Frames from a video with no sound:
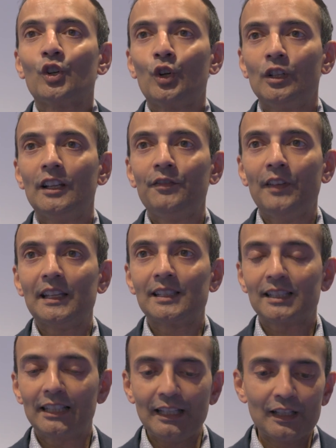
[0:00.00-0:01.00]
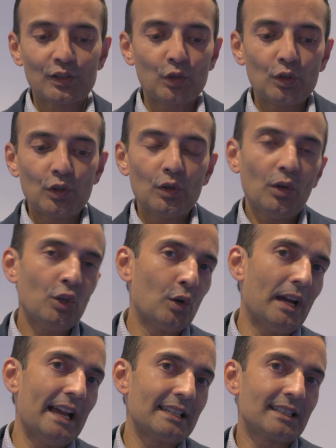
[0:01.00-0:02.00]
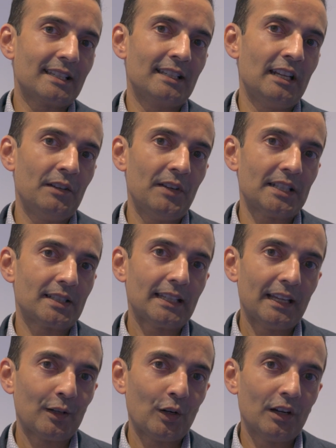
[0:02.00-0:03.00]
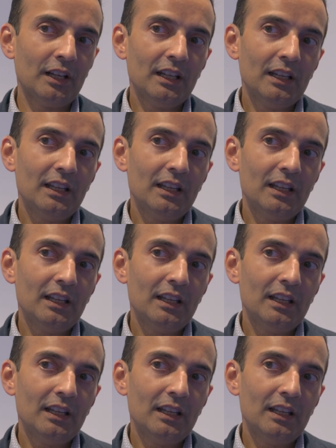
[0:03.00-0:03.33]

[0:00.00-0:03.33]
early phase studies, you're asked as an investigator,